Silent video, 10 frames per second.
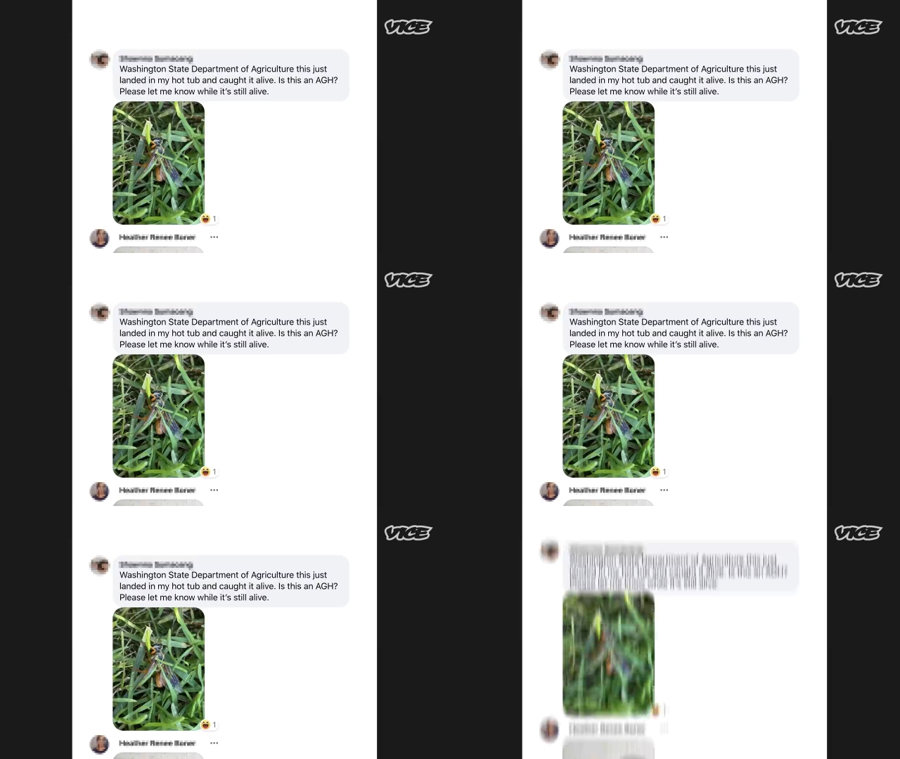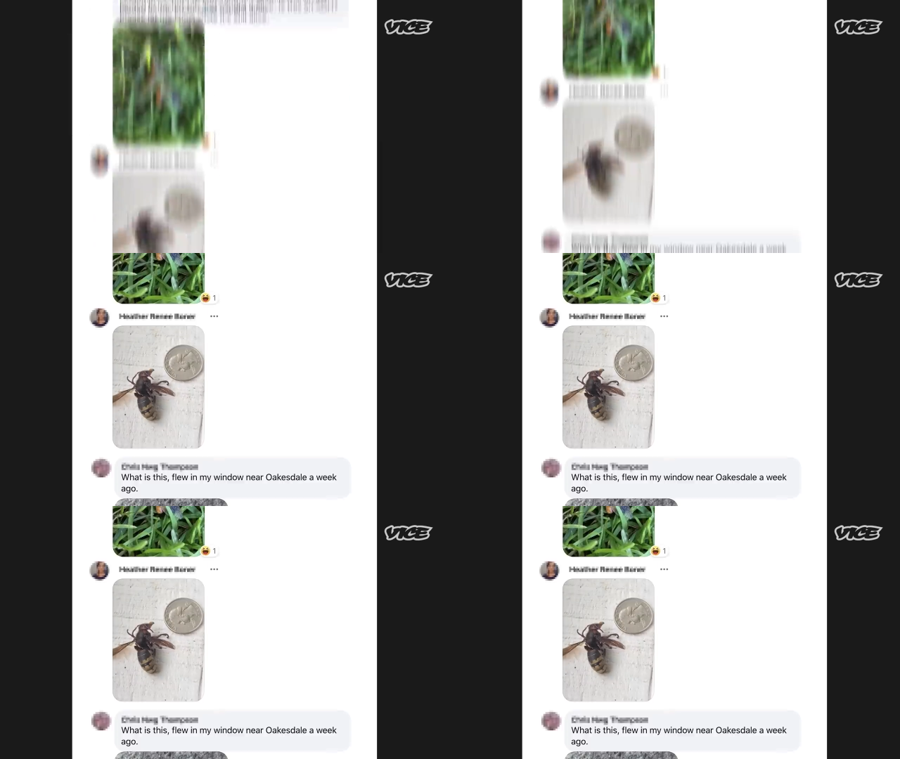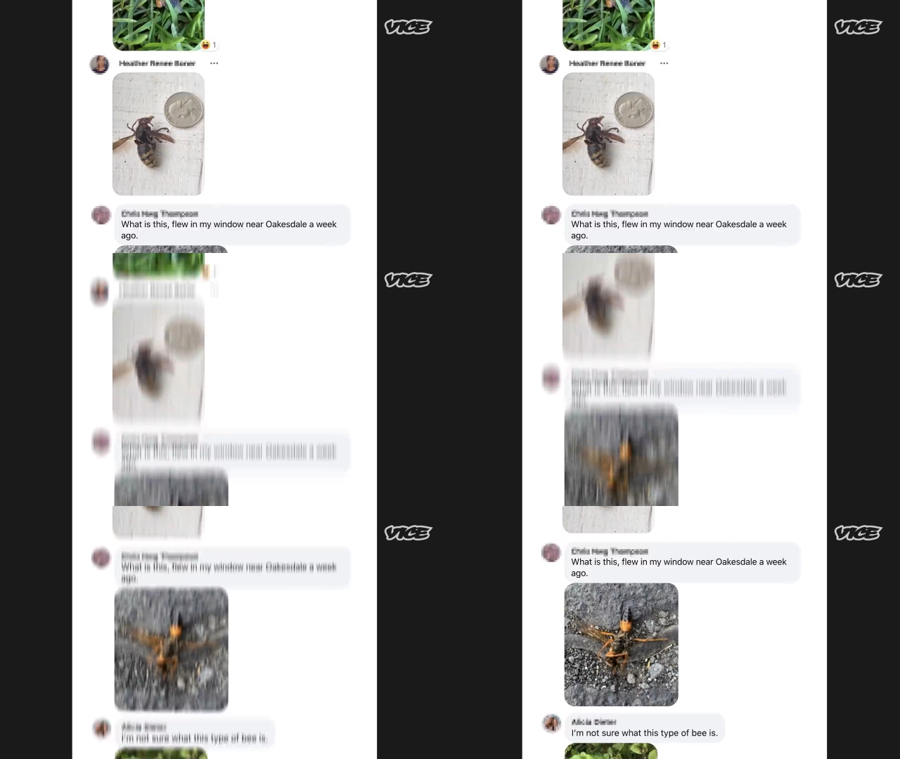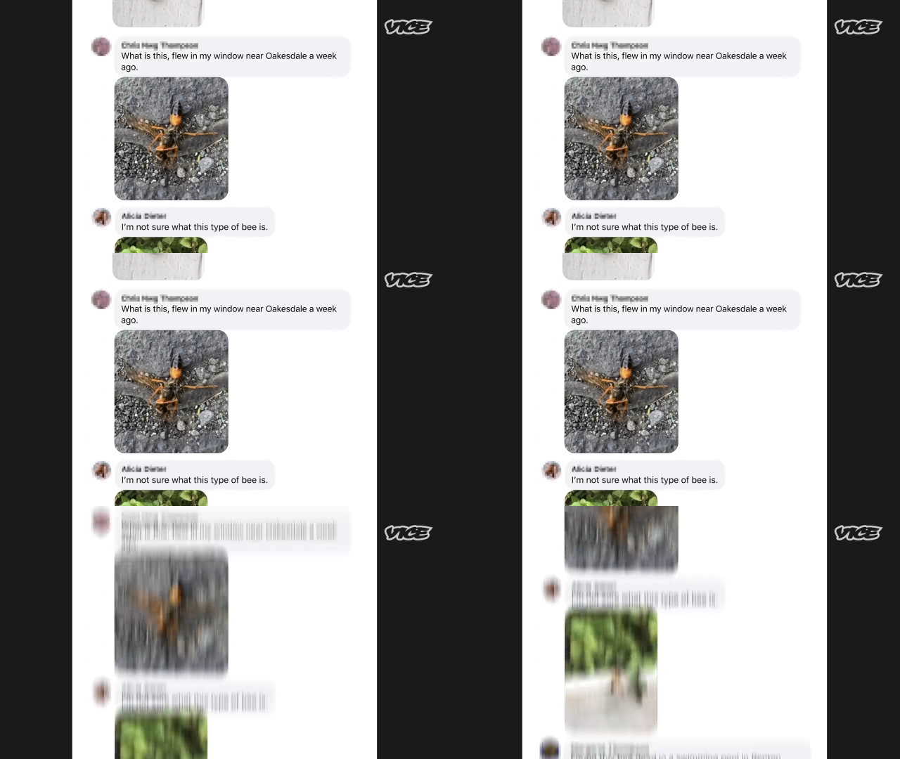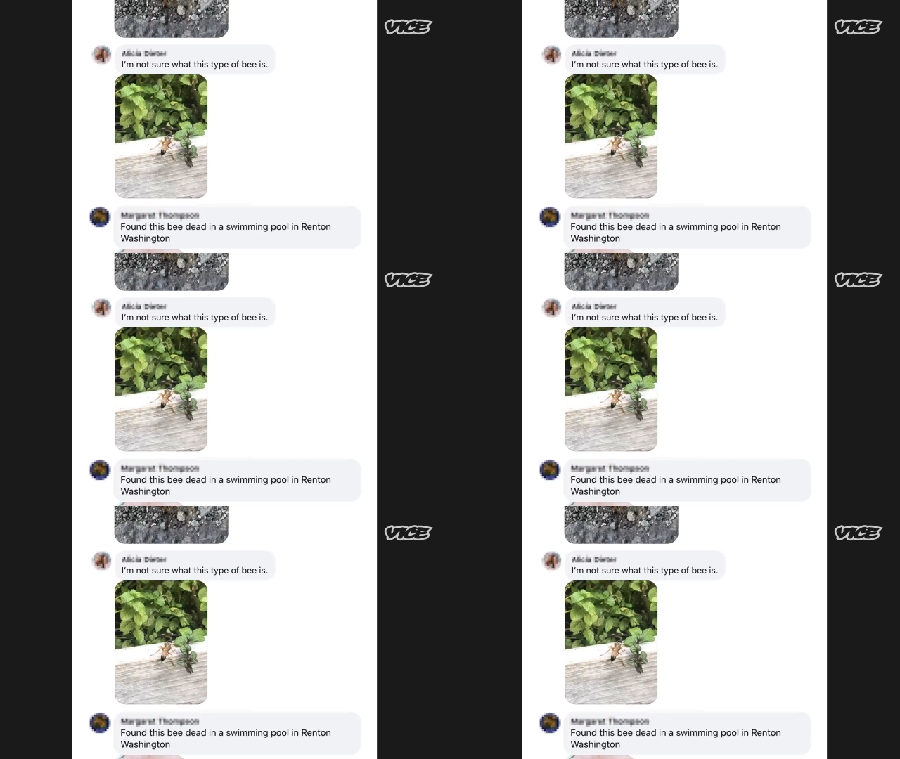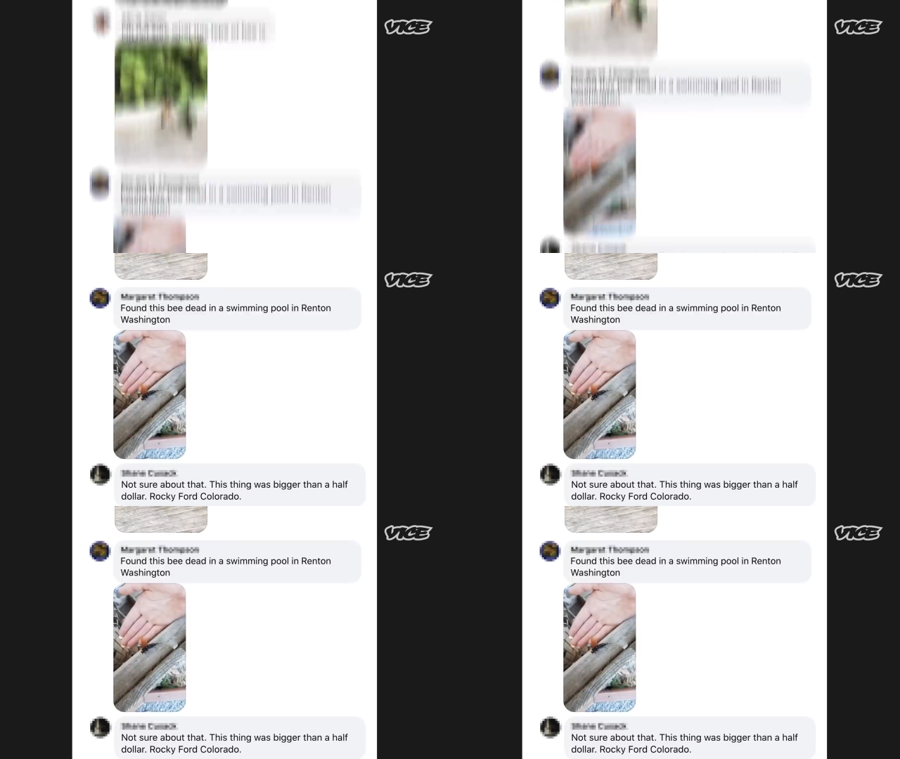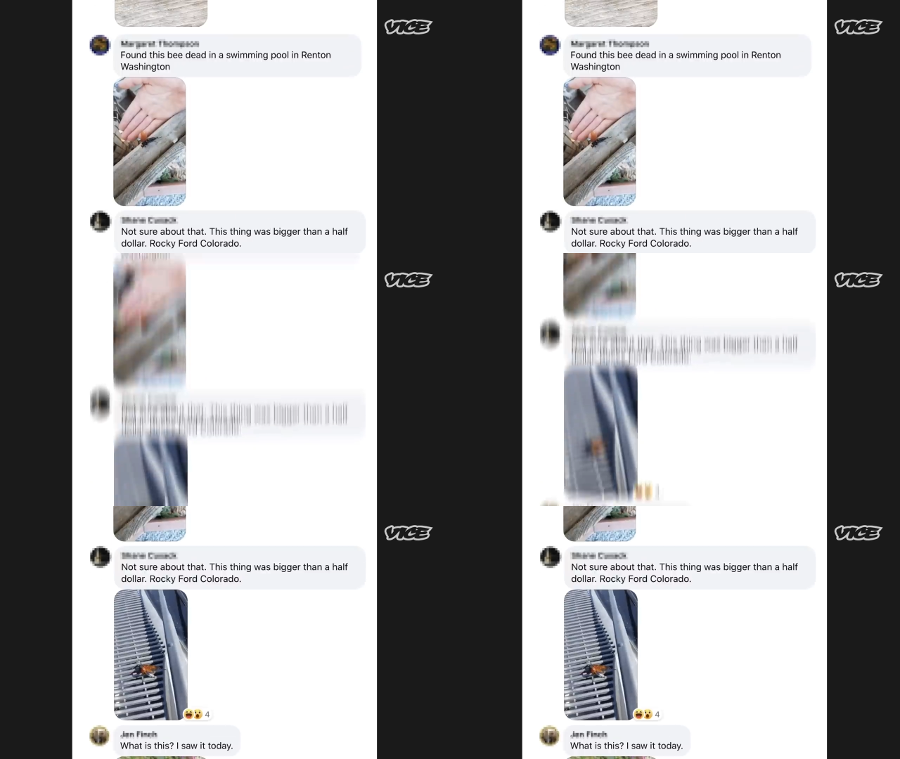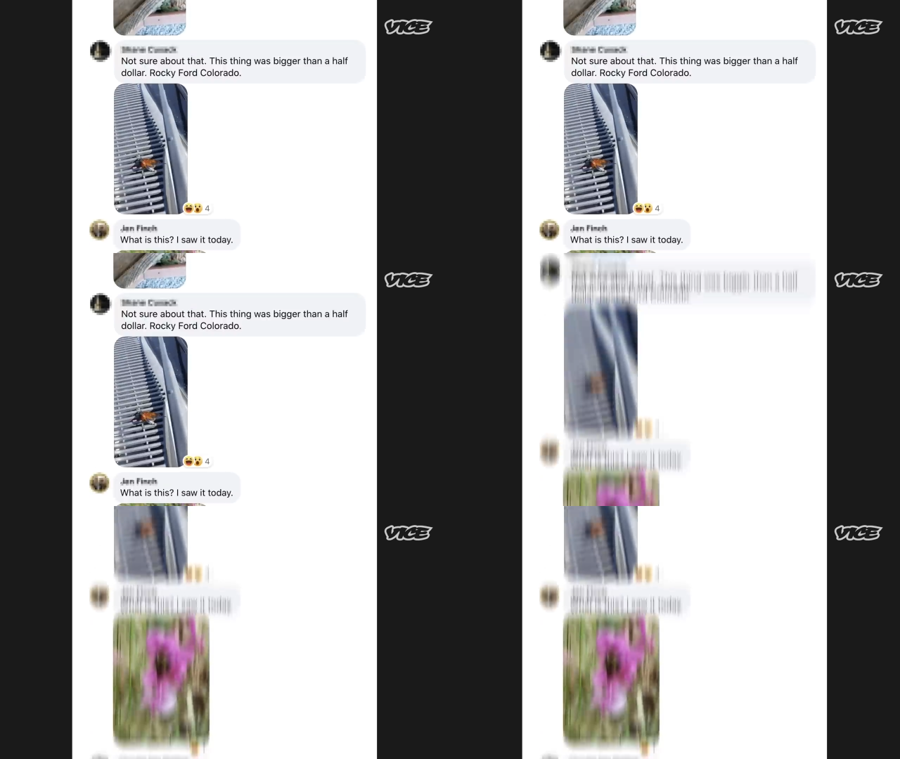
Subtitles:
Nobody's mouth can be seen.